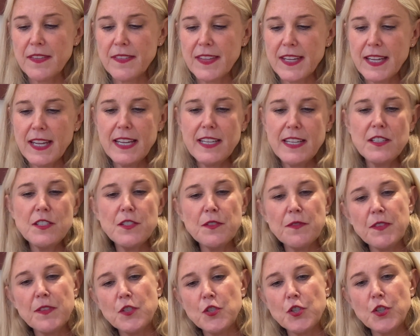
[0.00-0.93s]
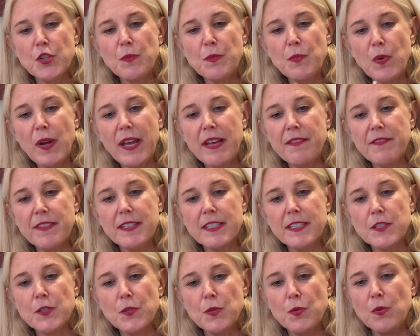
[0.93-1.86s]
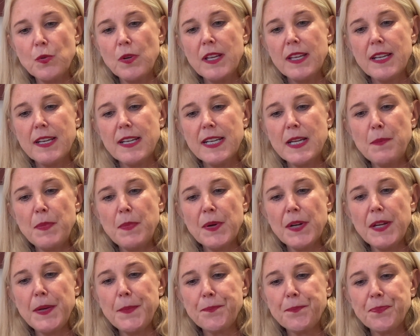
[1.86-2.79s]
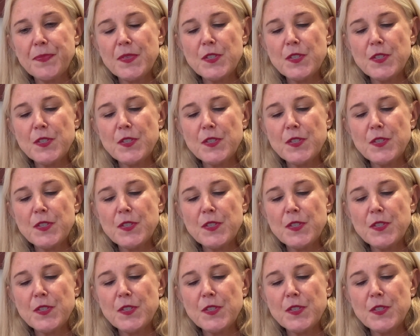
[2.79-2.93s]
The end of the tube will have a little nib on it,